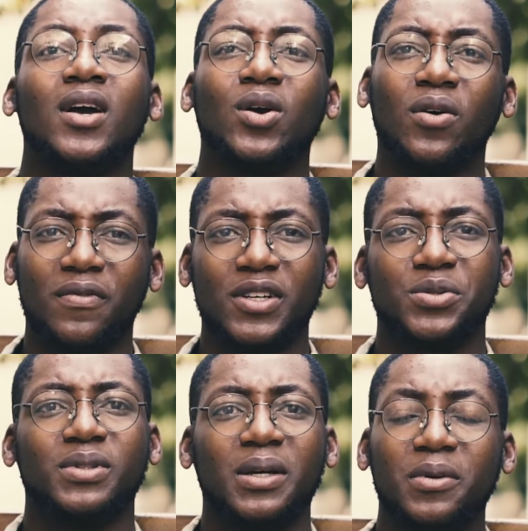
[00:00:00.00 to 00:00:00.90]

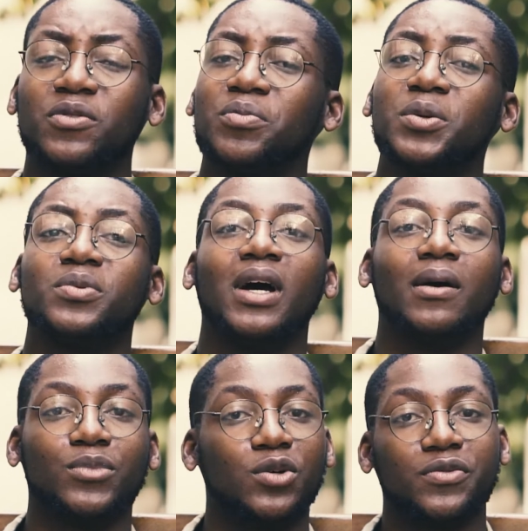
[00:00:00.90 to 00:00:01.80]
converse with them, even people that
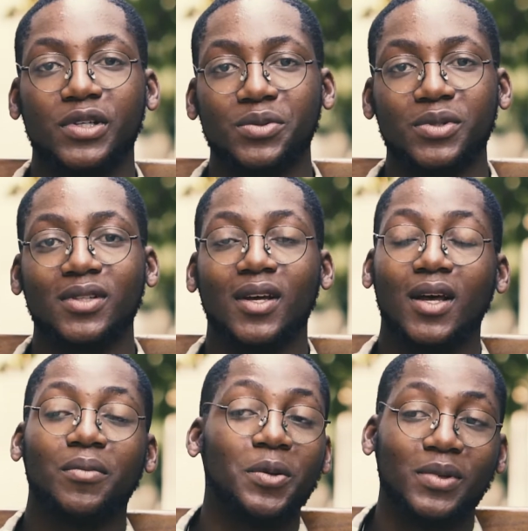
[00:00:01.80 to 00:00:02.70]
I'm not friends with,
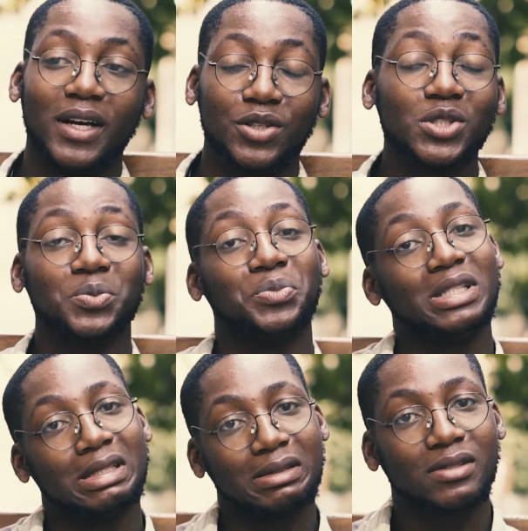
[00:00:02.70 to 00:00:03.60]
people that I just
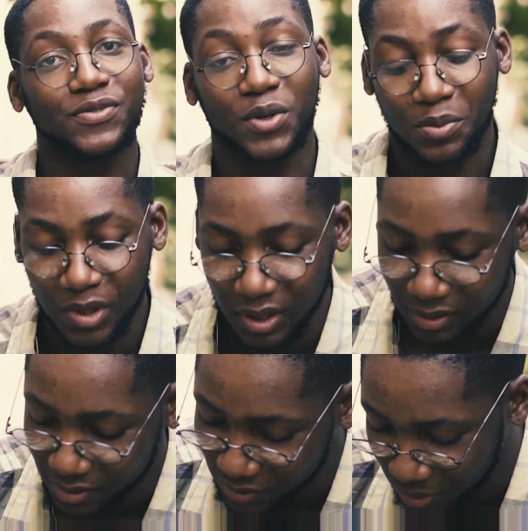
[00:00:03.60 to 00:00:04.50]
meet from here
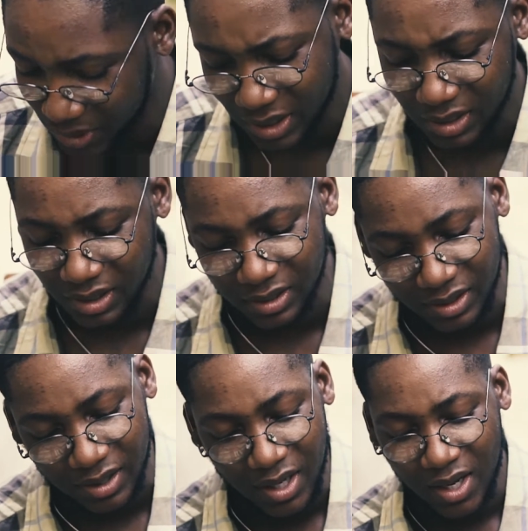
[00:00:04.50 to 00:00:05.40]
and
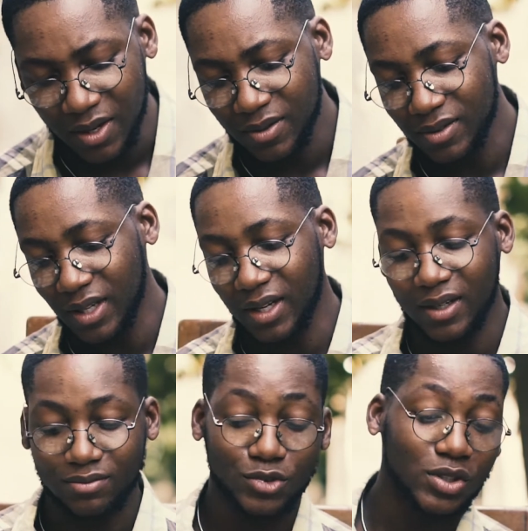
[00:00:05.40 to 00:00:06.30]
there, that
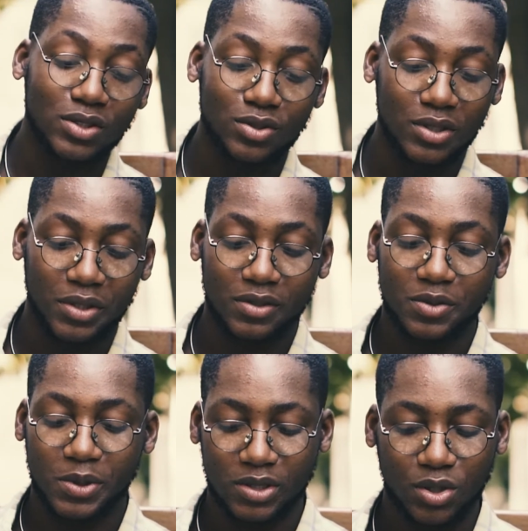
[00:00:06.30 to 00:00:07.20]
are not into the creative
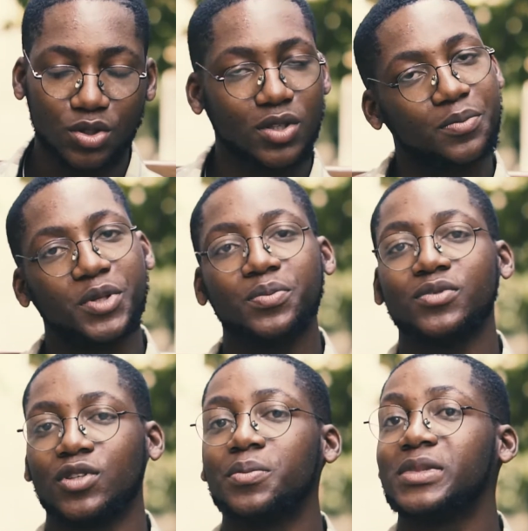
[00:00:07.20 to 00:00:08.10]
space. There were some people,
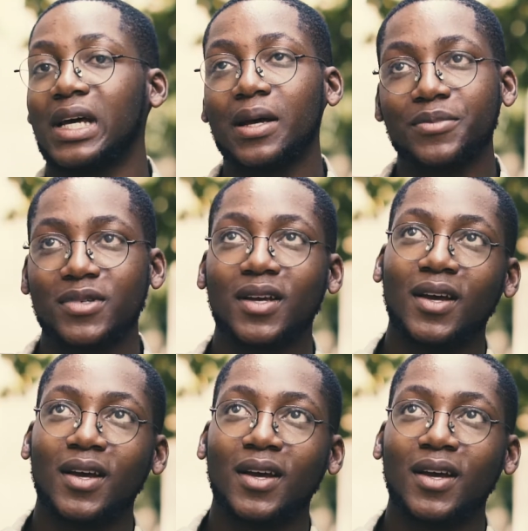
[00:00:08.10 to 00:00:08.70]
sometimes